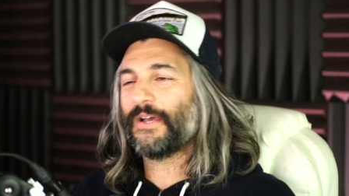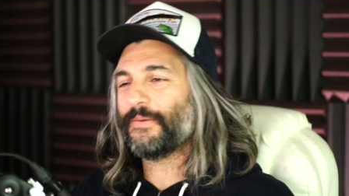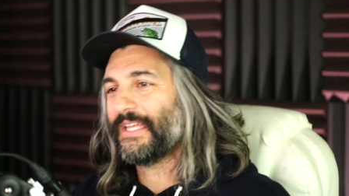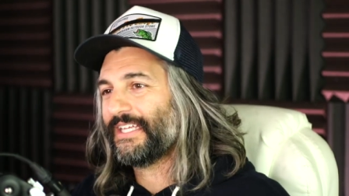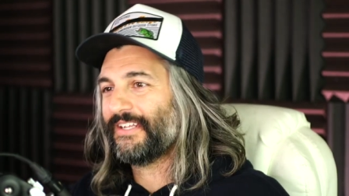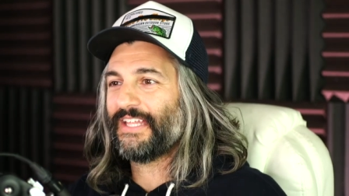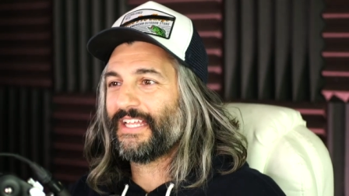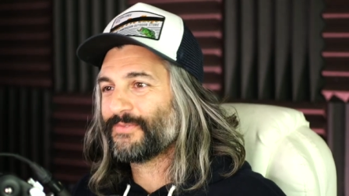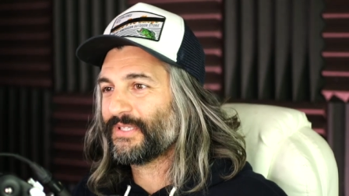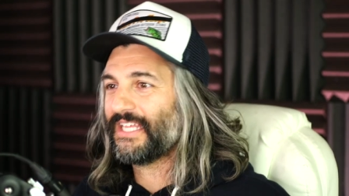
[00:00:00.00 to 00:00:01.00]
So I'm like,
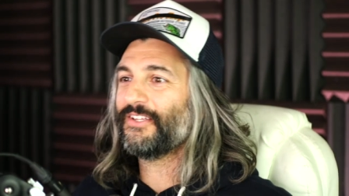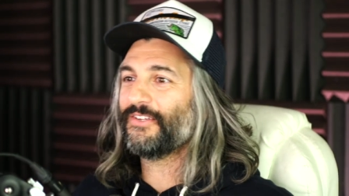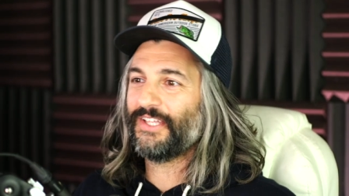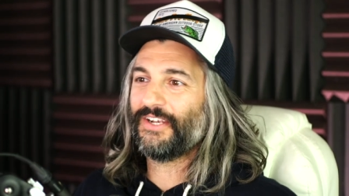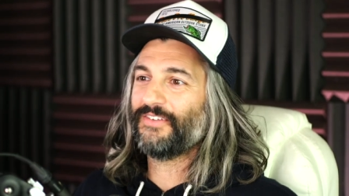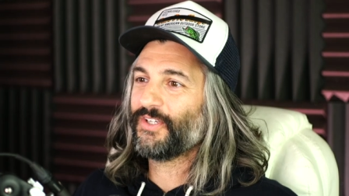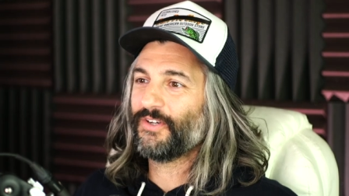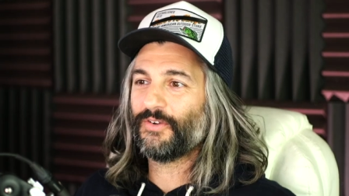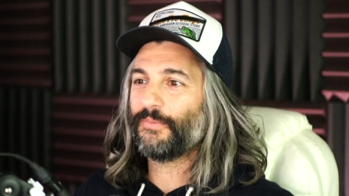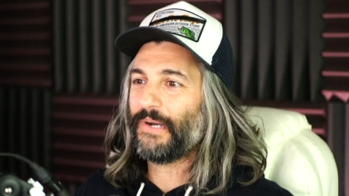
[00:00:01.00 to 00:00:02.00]
that's what they do there. If you
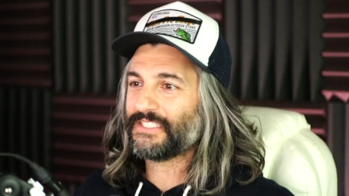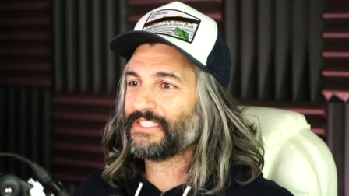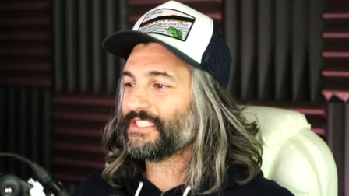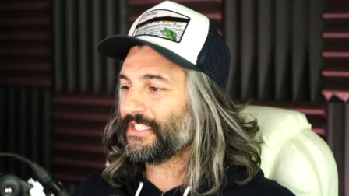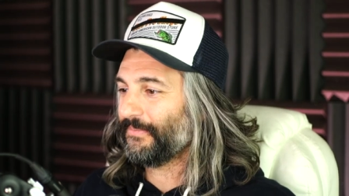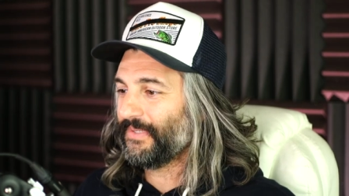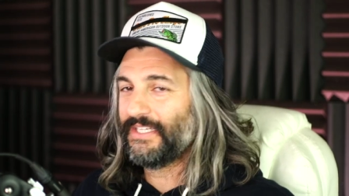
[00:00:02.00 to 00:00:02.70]
go to a boxing gym,